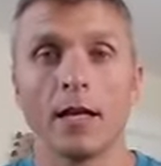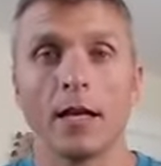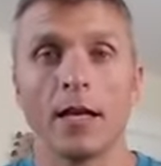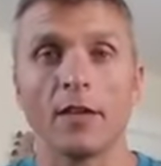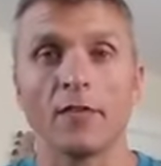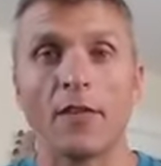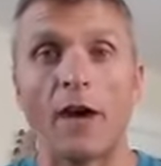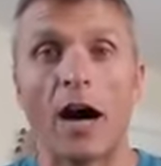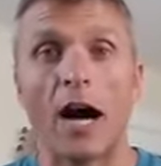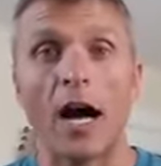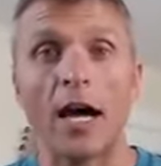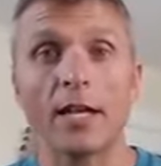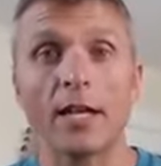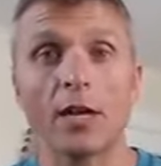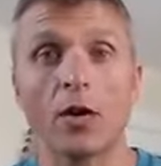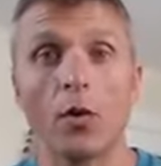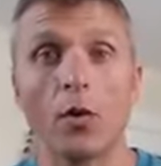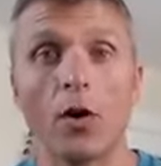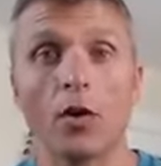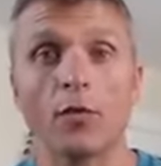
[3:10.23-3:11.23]
if I
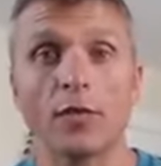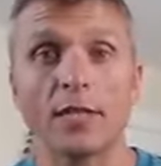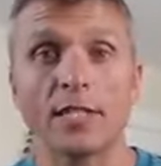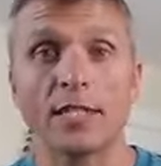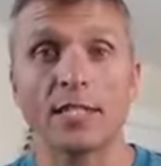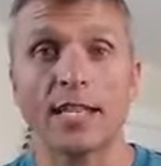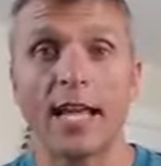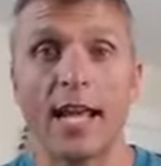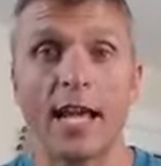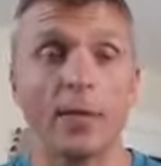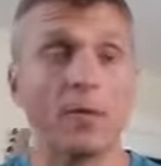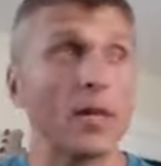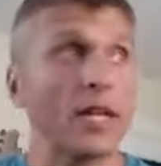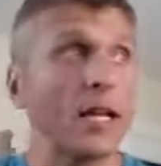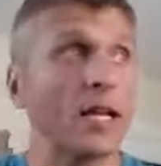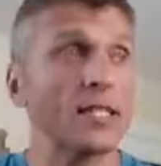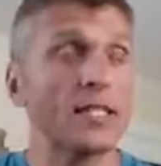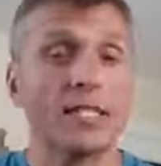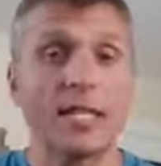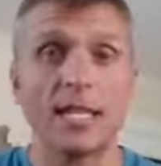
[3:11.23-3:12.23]
go over to Sam and
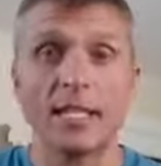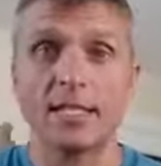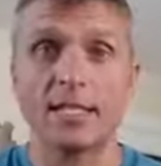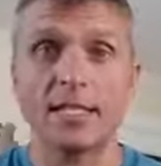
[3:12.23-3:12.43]
I say,